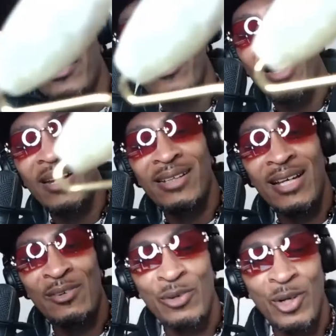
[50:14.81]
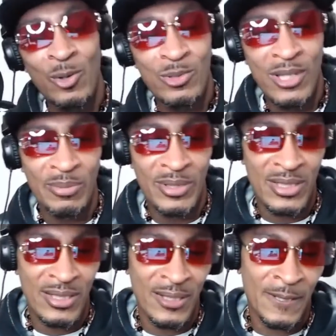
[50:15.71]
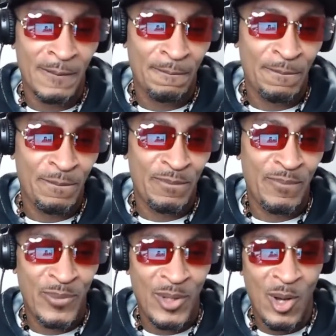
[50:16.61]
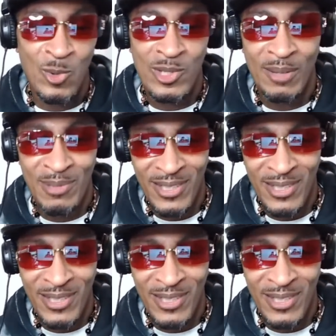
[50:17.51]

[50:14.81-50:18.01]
Right? That's for the Hotepers. Hotep's